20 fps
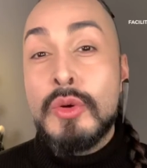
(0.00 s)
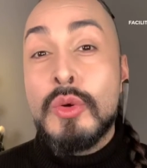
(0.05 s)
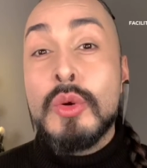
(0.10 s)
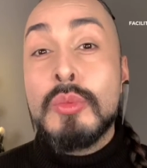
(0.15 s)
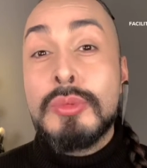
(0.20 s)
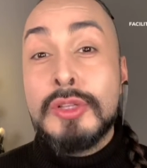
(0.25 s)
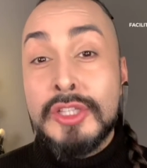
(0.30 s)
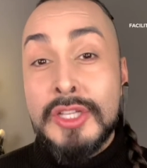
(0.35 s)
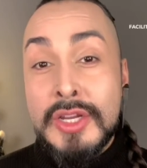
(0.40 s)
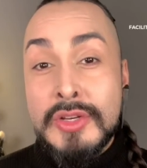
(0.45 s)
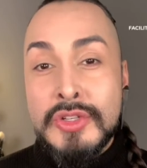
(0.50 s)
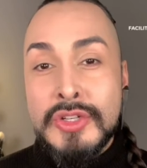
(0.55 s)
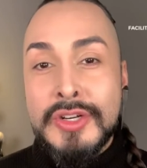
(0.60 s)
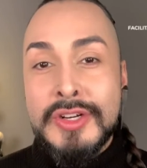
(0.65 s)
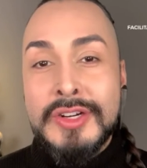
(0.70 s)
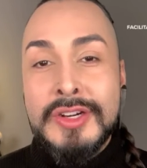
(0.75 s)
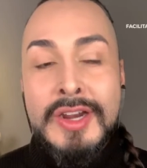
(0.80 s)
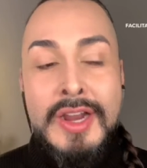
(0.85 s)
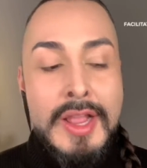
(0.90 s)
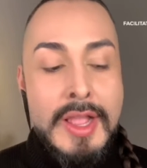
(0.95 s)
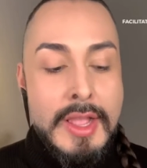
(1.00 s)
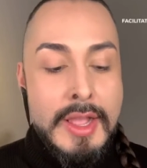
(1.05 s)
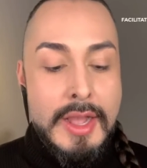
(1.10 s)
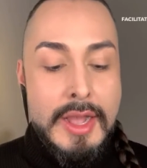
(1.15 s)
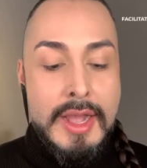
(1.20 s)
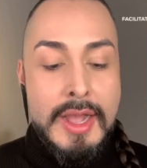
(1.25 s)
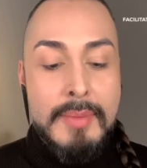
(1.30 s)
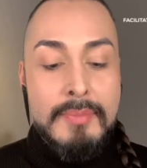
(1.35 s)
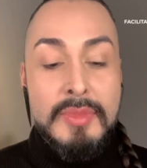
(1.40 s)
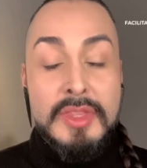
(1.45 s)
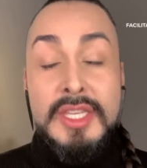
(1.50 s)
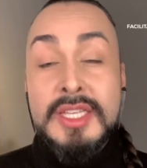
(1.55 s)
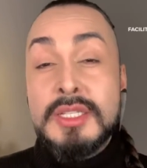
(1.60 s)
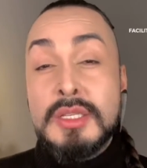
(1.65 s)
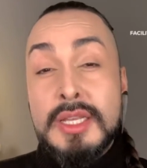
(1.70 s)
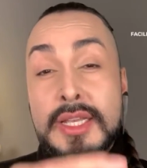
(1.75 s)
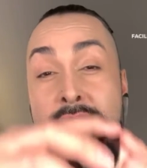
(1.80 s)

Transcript: or blusher. Um, this